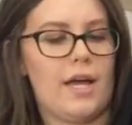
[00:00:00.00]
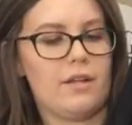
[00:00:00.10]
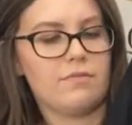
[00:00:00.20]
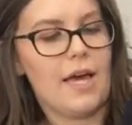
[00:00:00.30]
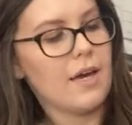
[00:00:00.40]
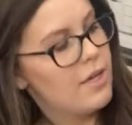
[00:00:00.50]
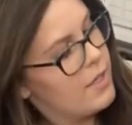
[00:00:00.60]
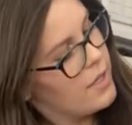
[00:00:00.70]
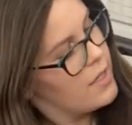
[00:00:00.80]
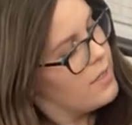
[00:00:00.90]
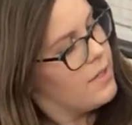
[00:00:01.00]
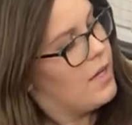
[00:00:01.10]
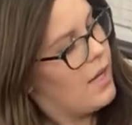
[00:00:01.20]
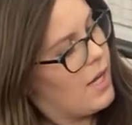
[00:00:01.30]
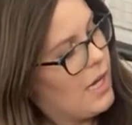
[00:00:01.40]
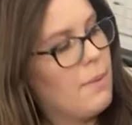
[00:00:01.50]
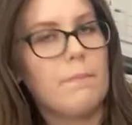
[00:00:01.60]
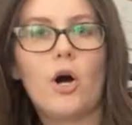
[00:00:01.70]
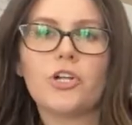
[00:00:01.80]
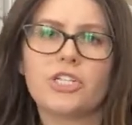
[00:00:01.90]
kind of like uh,
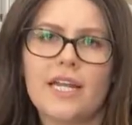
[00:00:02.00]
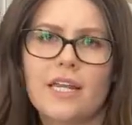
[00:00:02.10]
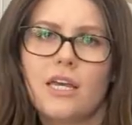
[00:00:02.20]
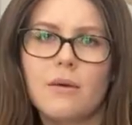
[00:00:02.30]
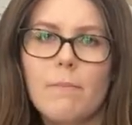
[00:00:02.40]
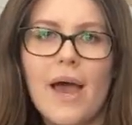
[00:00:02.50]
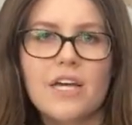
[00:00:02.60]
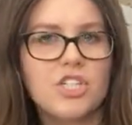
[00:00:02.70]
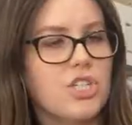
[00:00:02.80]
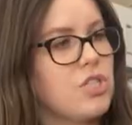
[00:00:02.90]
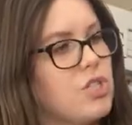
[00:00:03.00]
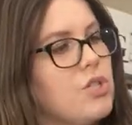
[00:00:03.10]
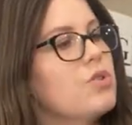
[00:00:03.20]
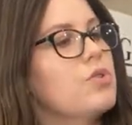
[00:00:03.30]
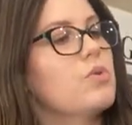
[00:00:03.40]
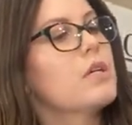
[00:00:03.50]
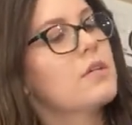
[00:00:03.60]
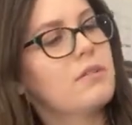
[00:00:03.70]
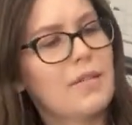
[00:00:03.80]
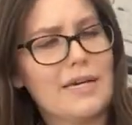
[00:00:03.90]
alternating mesh to
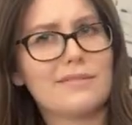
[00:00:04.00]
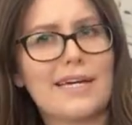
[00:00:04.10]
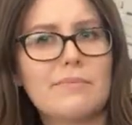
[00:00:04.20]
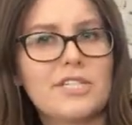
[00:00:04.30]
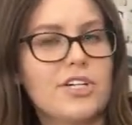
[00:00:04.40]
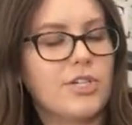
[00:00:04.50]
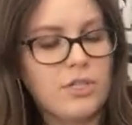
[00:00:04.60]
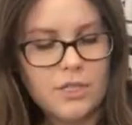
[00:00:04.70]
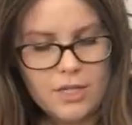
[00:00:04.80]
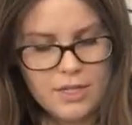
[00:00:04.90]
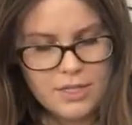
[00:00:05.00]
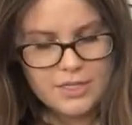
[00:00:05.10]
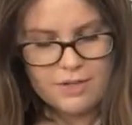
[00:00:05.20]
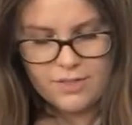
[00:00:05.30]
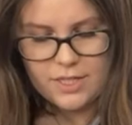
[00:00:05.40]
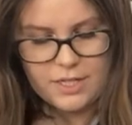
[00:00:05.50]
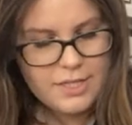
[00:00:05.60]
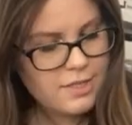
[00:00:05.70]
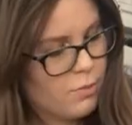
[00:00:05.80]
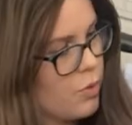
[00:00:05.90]
like legging material. Definitely gonna
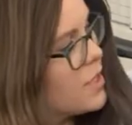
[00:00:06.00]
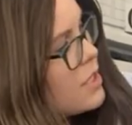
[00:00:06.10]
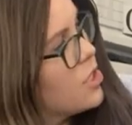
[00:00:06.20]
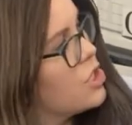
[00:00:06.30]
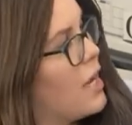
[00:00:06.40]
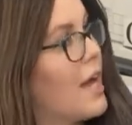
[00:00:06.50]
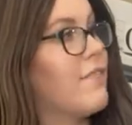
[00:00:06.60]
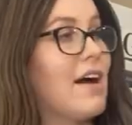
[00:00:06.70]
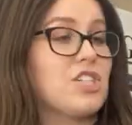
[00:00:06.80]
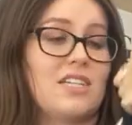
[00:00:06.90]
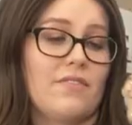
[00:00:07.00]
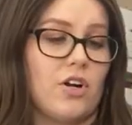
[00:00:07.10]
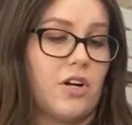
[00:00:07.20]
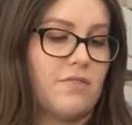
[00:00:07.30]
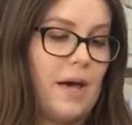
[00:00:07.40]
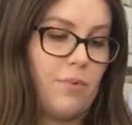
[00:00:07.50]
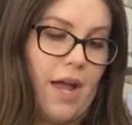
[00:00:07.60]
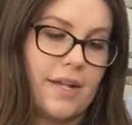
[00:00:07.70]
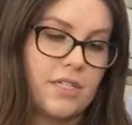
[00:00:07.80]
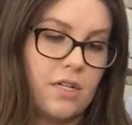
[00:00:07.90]
need some more research. I've actually never heard of that
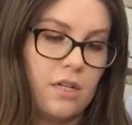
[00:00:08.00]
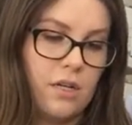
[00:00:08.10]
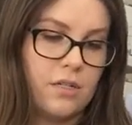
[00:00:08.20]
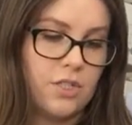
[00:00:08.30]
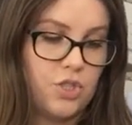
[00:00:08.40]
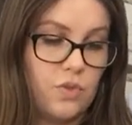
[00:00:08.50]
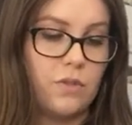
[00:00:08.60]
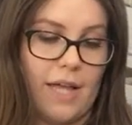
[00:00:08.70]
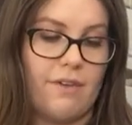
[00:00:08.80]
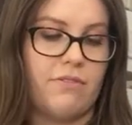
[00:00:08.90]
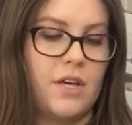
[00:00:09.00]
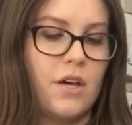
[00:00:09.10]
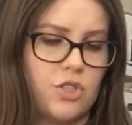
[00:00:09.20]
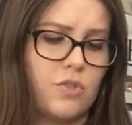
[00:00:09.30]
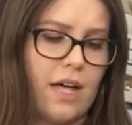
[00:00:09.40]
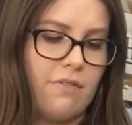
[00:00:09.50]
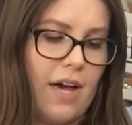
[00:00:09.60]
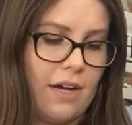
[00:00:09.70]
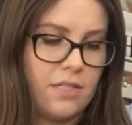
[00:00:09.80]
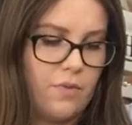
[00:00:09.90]
brand. Do Life, Do Life
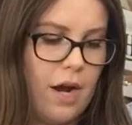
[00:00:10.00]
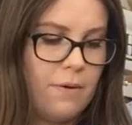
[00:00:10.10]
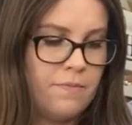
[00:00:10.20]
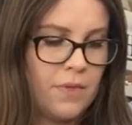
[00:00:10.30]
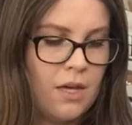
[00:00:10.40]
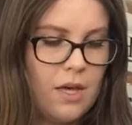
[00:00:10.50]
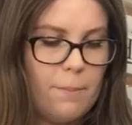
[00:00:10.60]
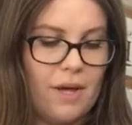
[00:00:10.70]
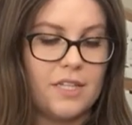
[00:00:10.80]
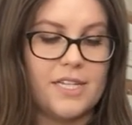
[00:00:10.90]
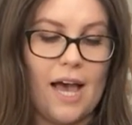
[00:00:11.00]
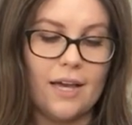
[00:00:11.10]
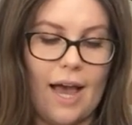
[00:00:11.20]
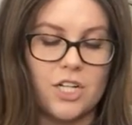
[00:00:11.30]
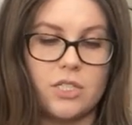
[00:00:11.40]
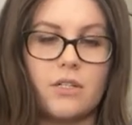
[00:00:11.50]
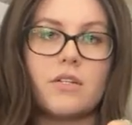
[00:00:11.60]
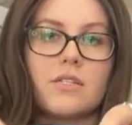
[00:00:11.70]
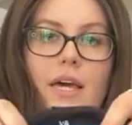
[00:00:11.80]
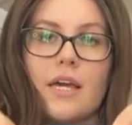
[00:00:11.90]
Activewear. But the tag actually
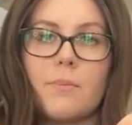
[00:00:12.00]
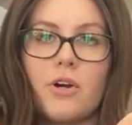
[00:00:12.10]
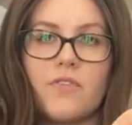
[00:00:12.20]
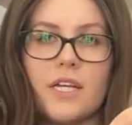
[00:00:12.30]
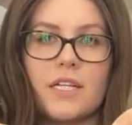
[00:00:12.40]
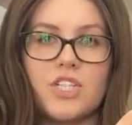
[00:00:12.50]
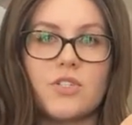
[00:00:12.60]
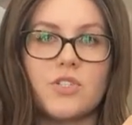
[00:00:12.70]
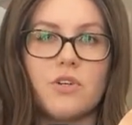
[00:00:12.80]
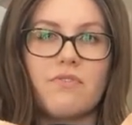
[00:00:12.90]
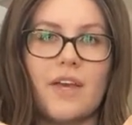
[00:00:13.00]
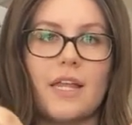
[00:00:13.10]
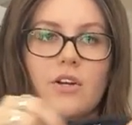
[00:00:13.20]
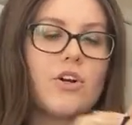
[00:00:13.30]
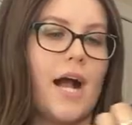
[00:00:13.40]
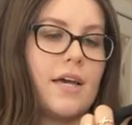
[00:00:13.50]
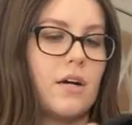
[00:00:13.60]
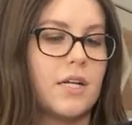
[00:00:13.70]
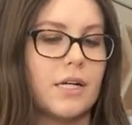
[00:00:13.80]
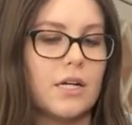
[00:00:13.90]
looks like in perfect condition. There's no fading or cracking
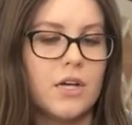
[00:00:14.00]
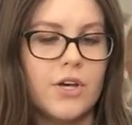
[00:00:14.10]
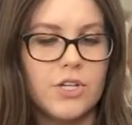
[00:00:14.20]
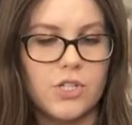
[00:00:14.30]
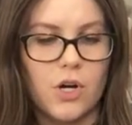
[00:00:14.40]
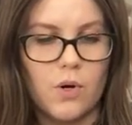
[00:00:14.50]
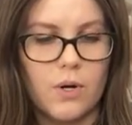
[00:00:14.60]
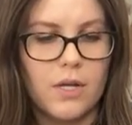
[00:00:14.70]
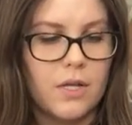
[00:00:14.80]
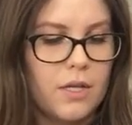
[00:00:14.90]
on here. So